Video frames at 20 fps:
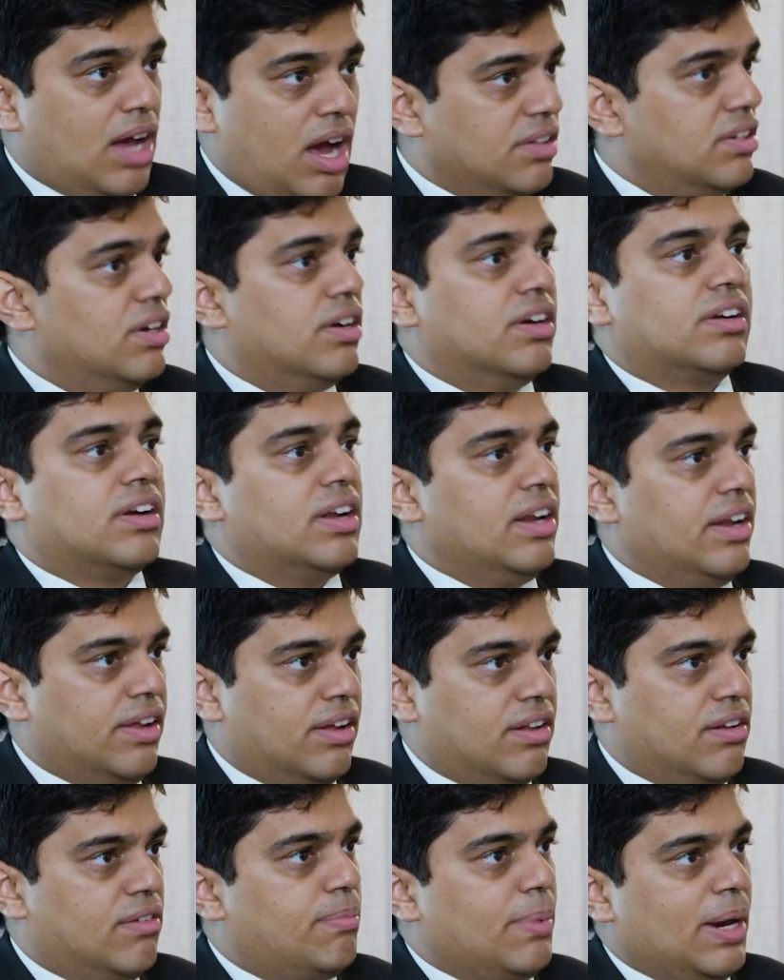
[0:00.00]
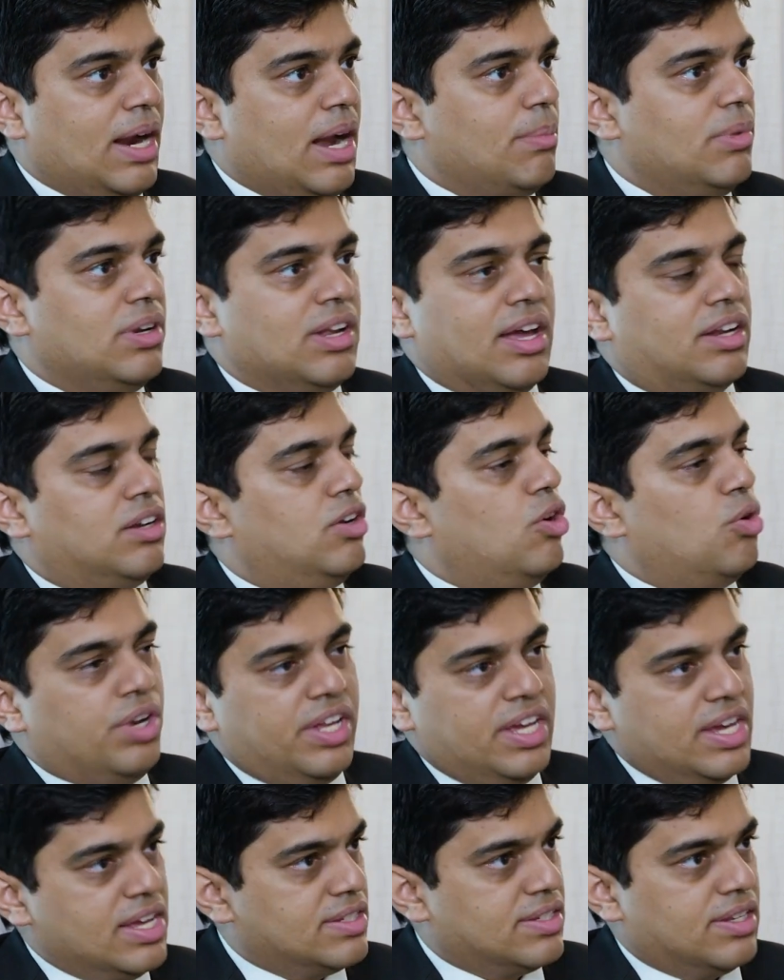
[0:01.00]
other clinical parameters like no
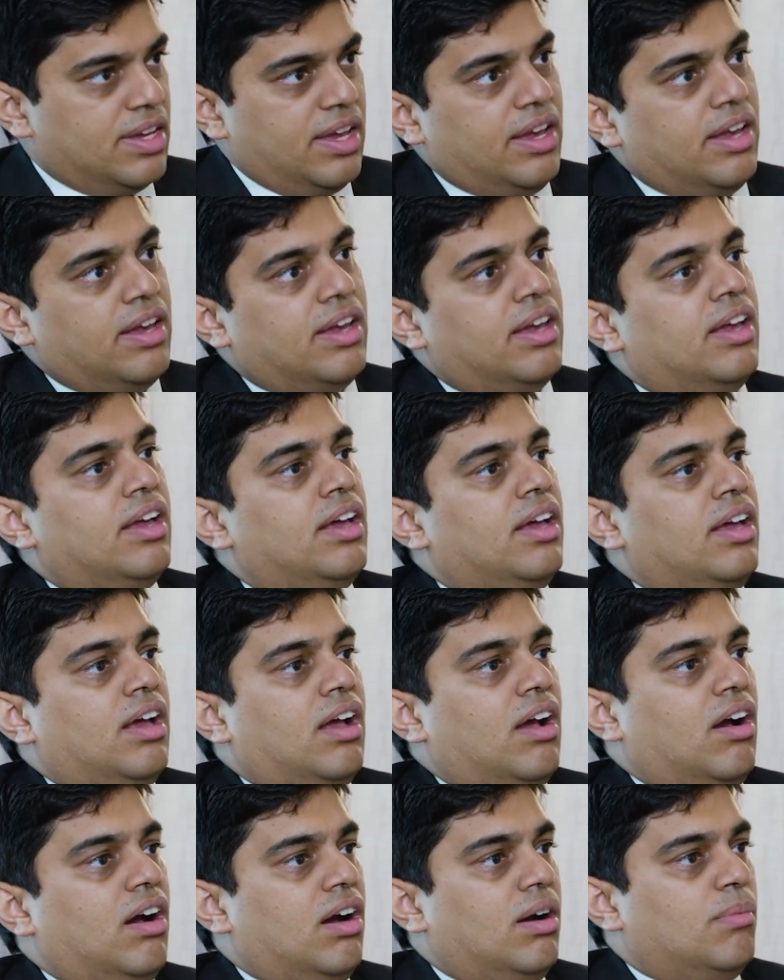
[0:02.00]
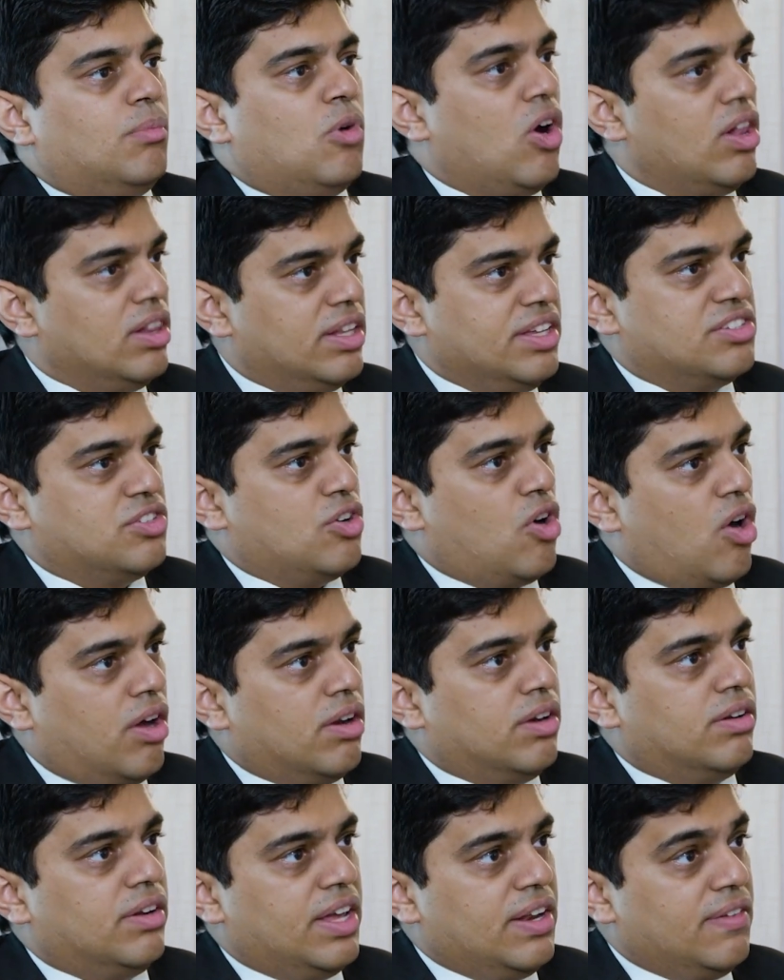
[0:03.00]
DSA, all these
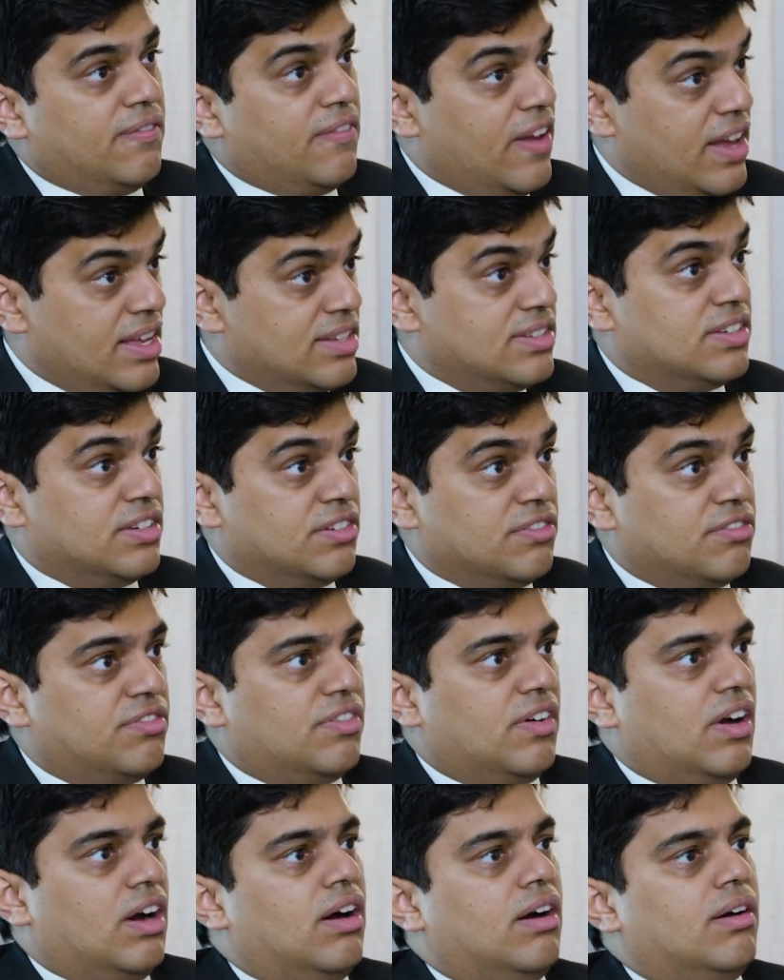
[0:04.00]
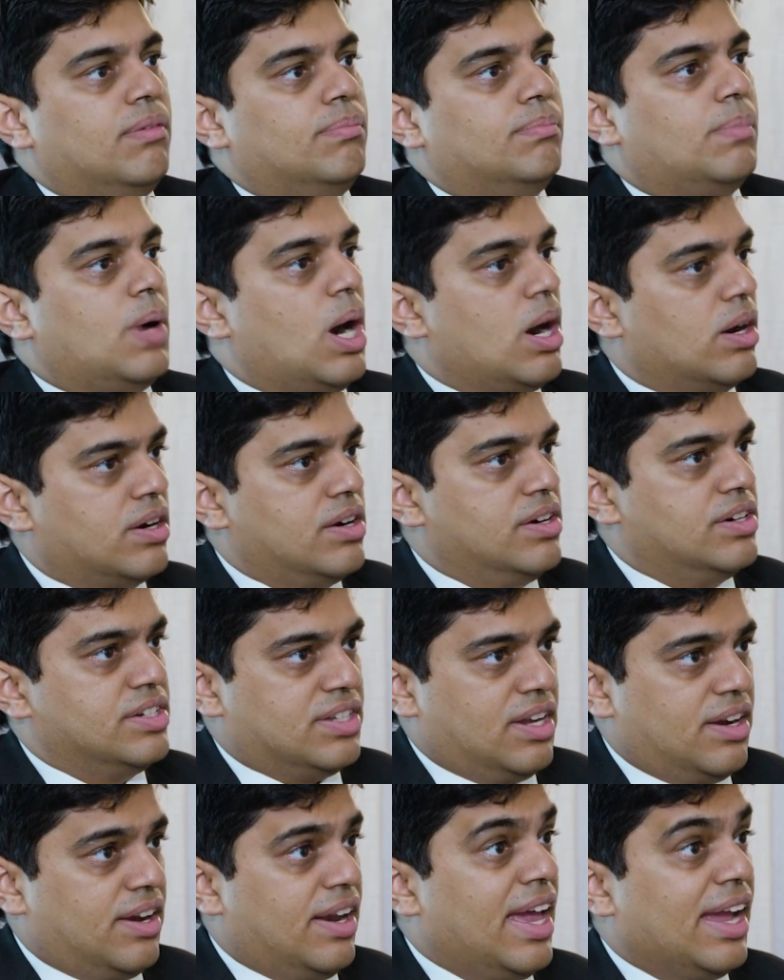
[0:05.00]
non-invasive markers
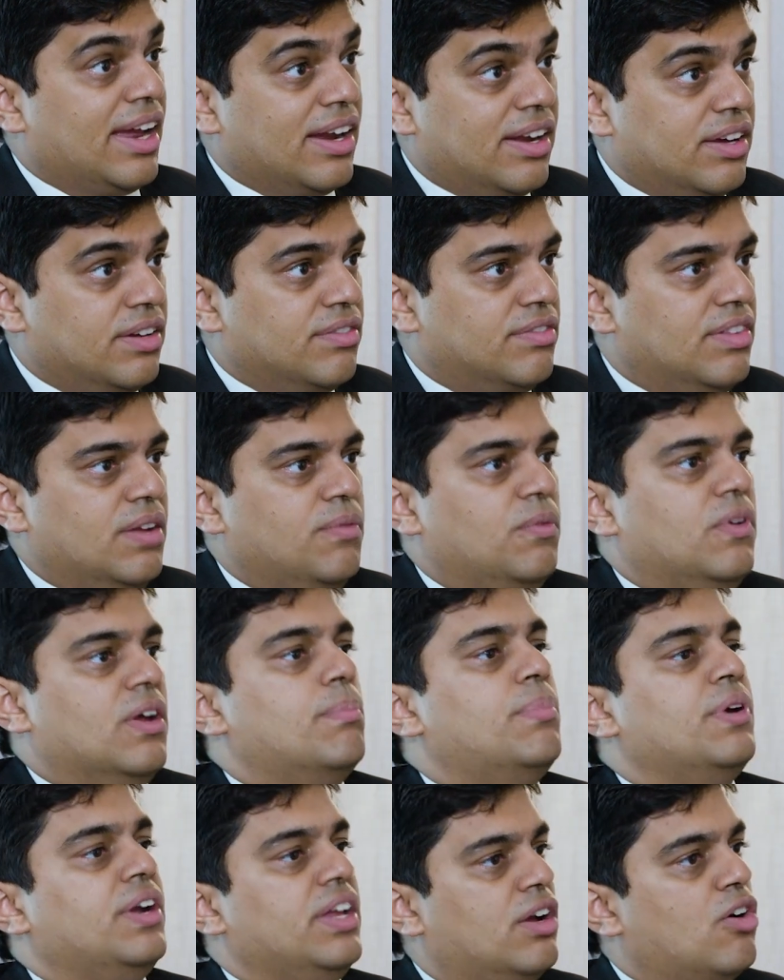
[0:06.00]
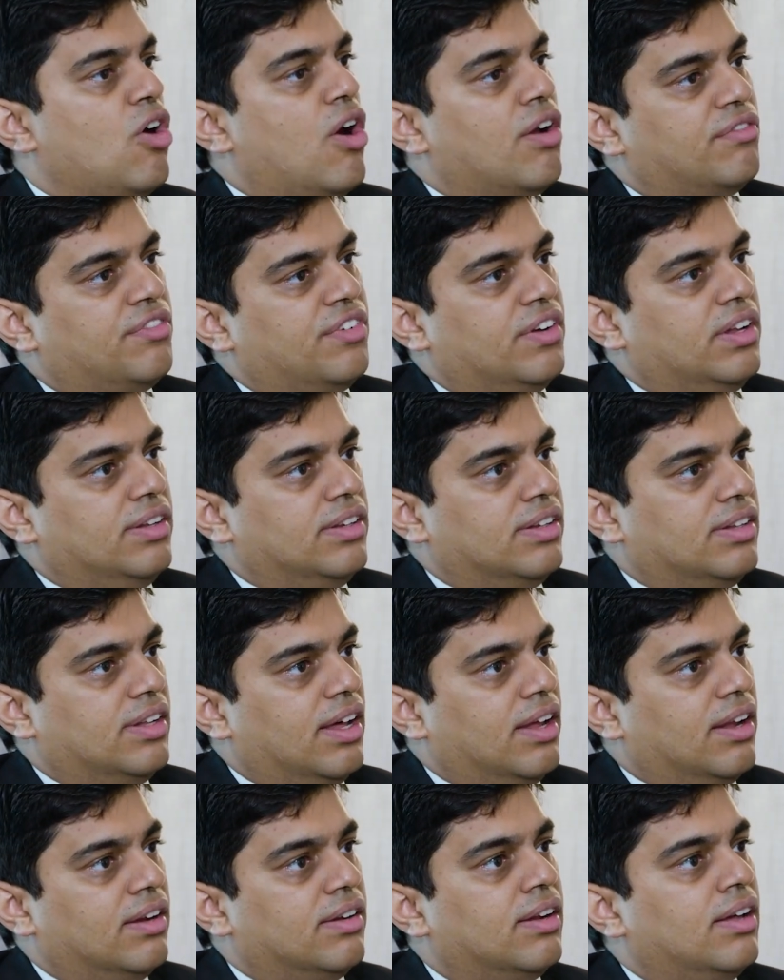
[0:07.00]
are negative, then we are pretty confident
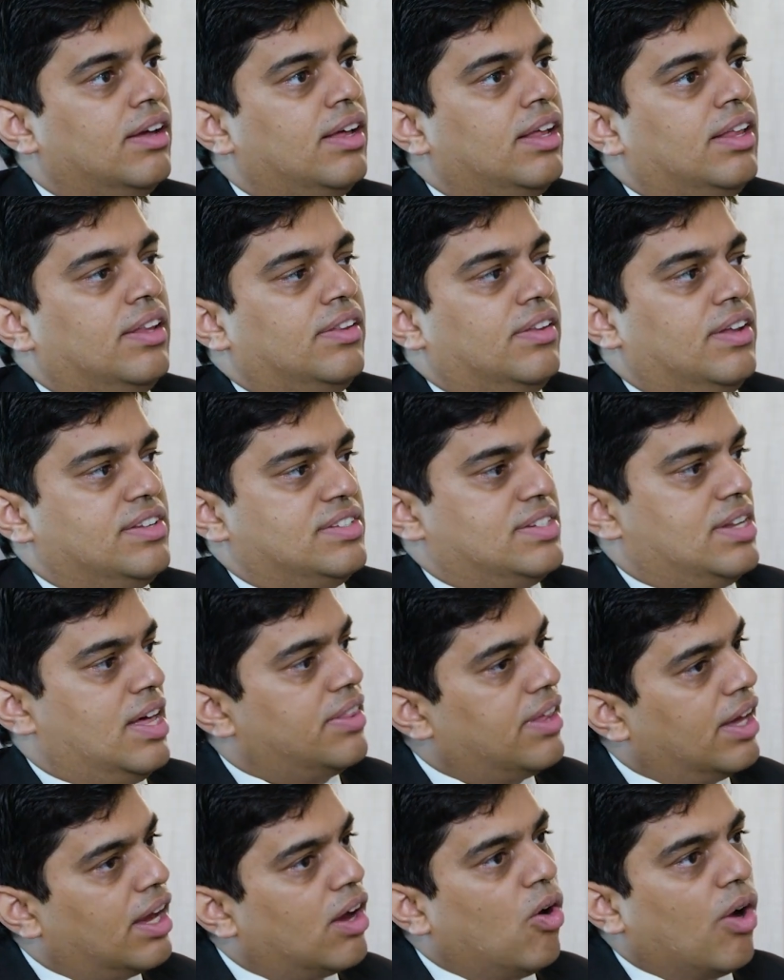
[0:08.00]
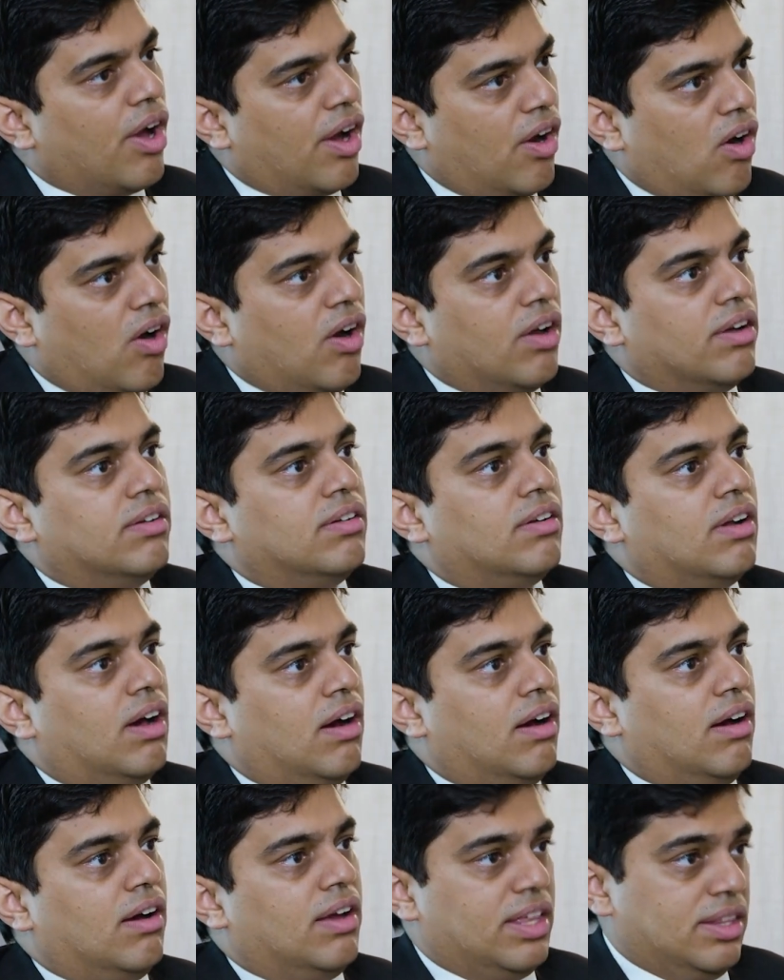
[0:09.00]
that there is nothing going on
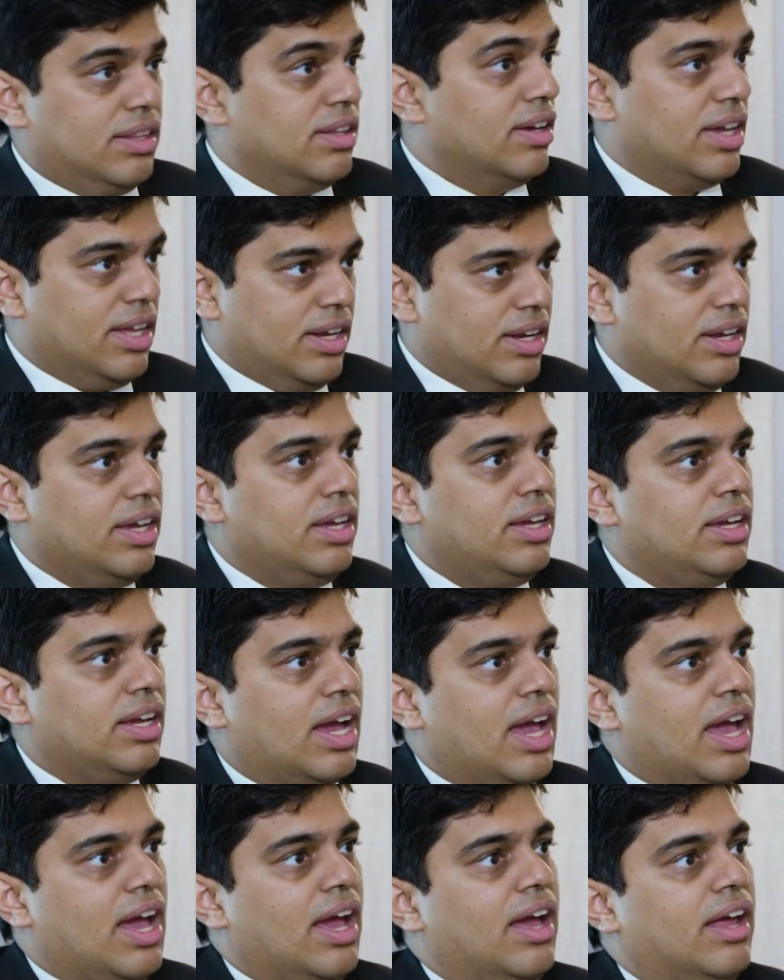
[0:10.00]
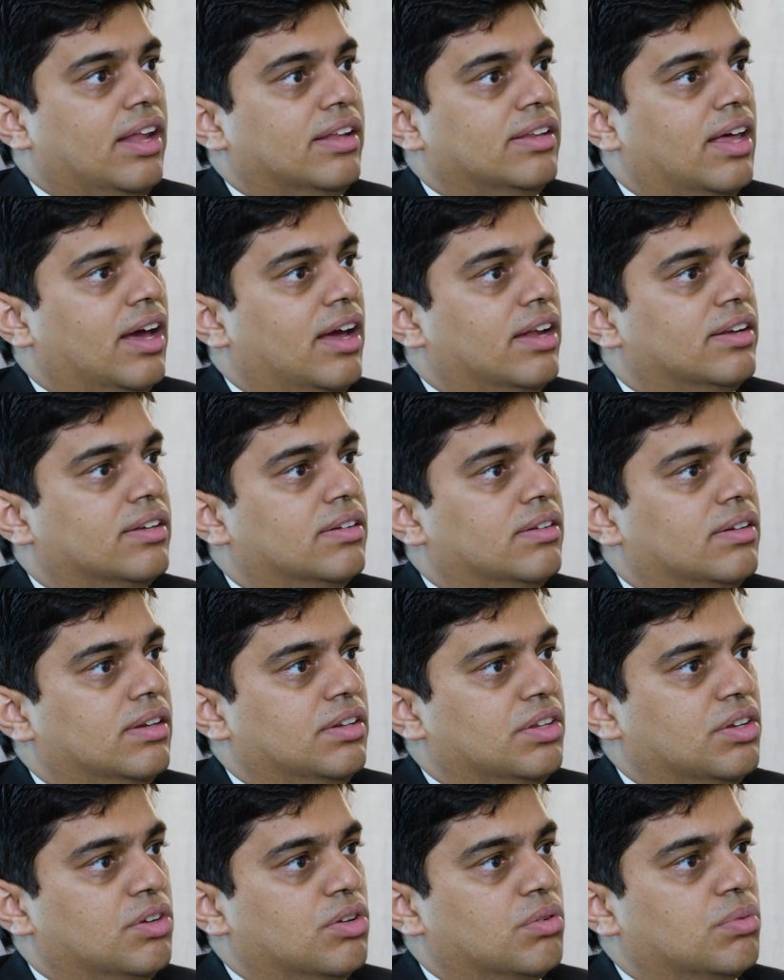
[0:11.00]
in the kidney, and that
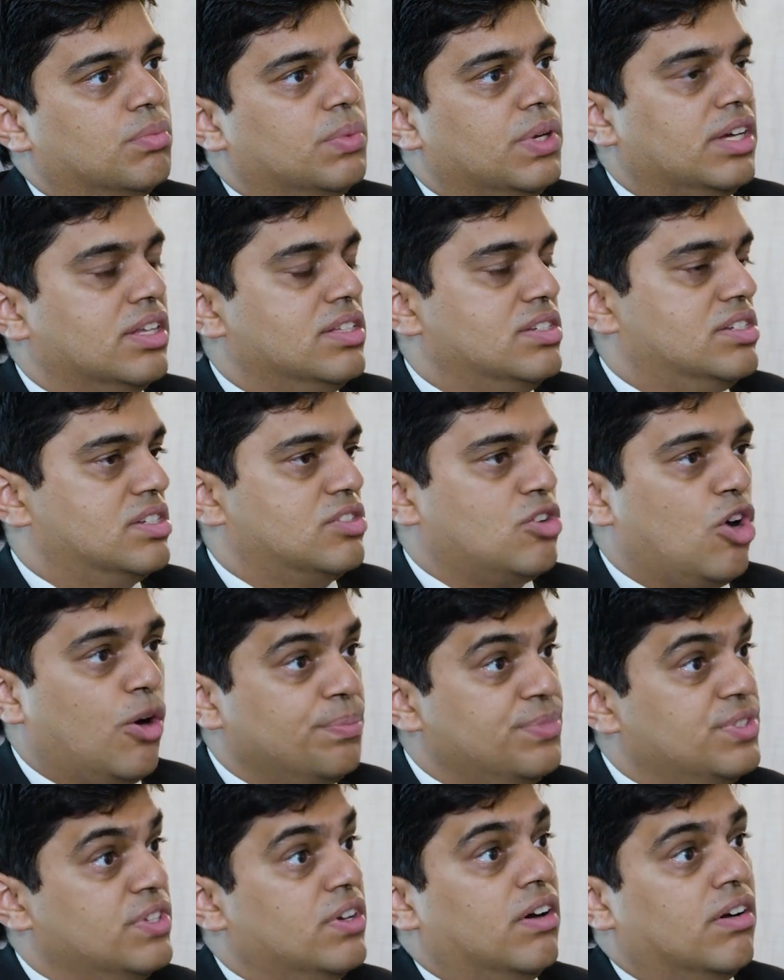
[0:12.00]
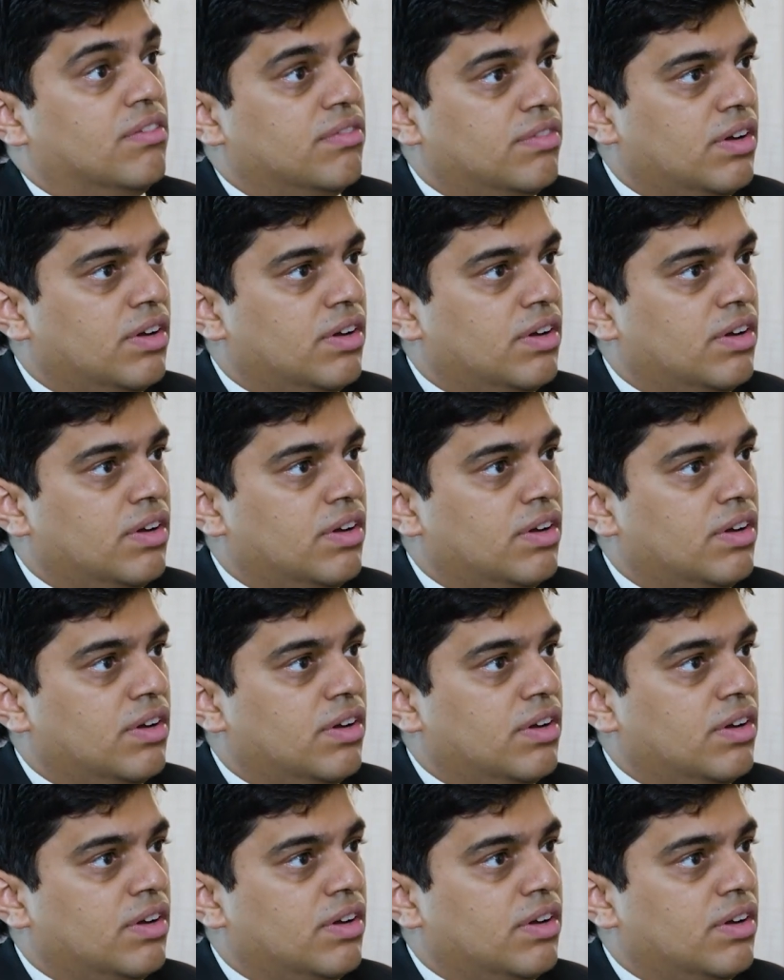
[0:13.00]
we can just observe